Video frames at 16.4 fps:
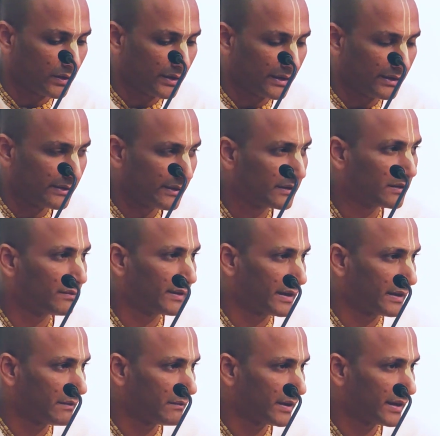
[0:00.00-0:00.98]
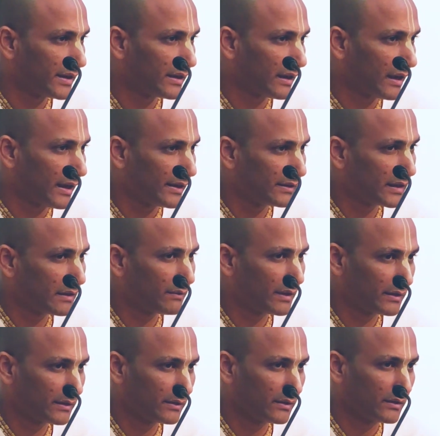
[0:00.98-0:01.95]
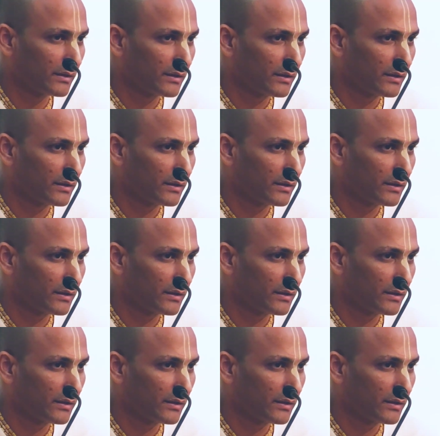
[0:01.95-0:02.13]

in this way, where either one